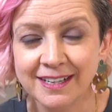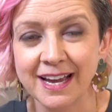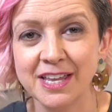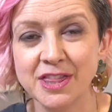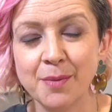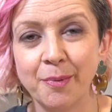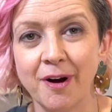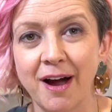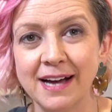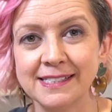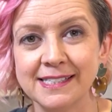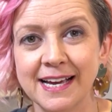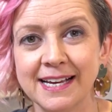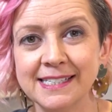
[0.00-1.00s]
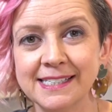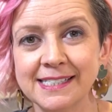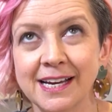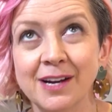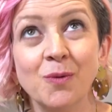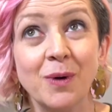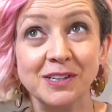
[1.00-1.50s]
in the process,
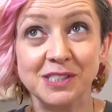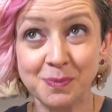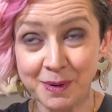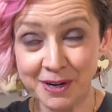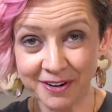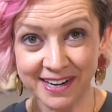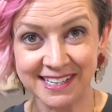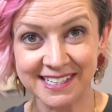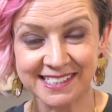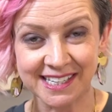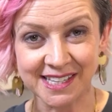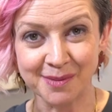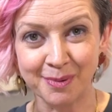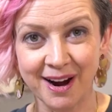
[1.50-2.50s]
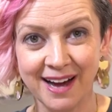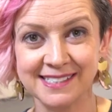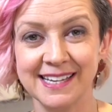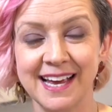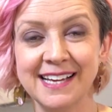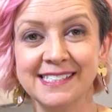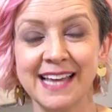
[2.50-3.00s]
where spirit is in the
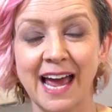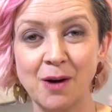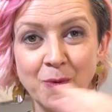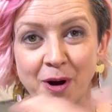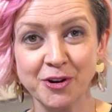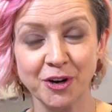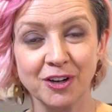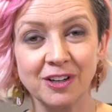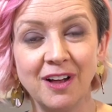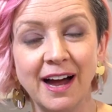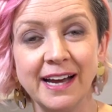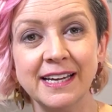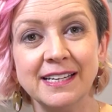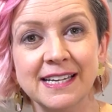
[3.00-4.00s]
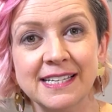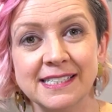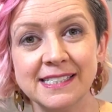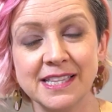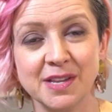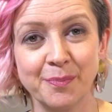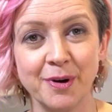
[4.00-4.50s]
process, and where your client is
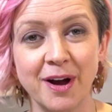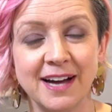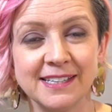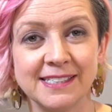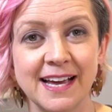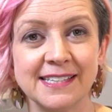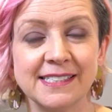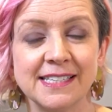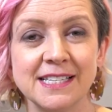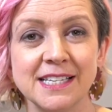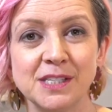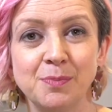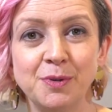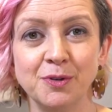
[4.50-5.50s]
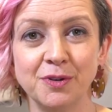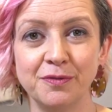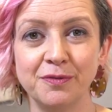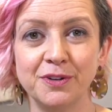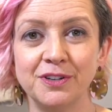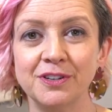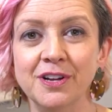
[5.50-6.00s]
in the process, in this
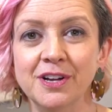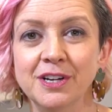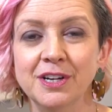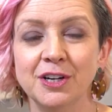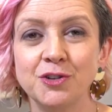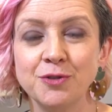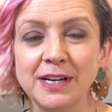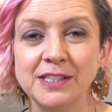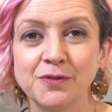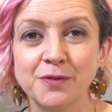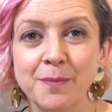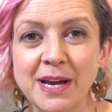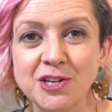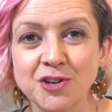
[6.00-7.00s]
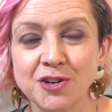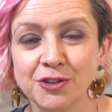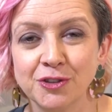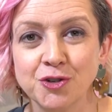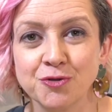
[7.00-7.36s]
beautiful transformational